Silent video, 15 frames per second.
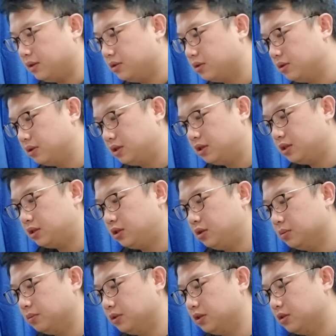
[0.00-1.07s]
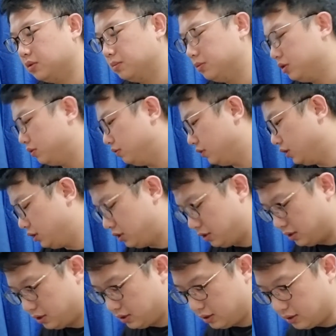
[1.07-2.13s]
so this tube is almost
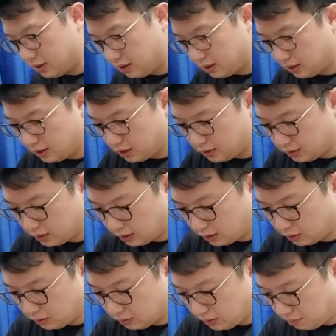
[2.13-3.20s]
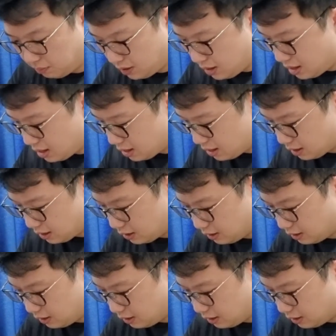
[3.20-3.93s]
finishing, and let's start to apply.